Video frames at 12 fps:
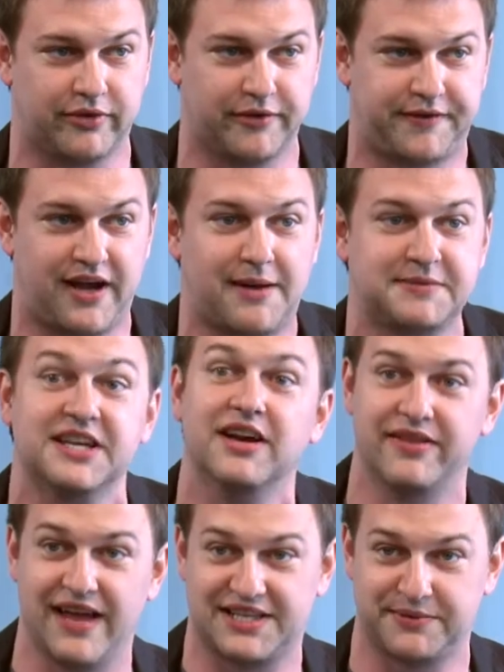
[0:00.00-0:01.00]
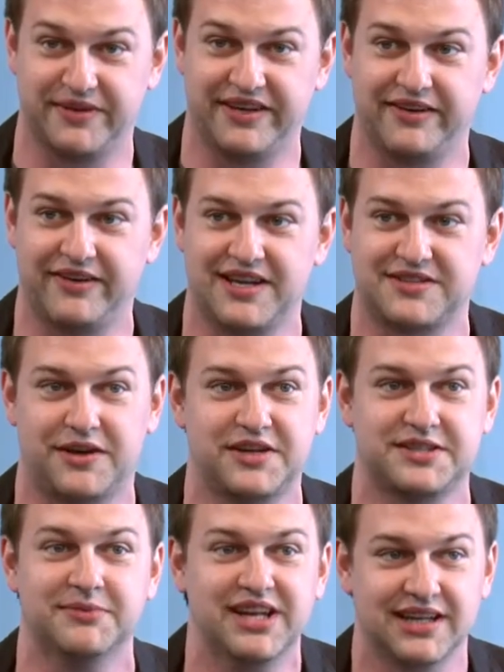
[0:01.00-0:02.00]
rooftops, that's when the internet's
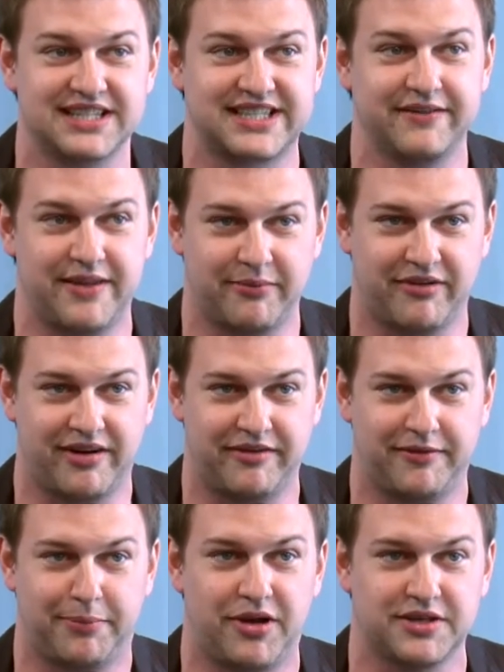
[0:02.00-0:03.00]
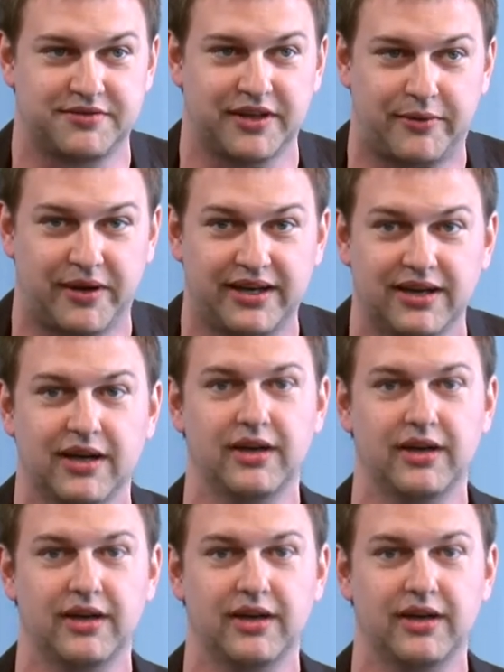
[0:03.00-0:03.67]
awesome. Let's give them a round of applause really quick.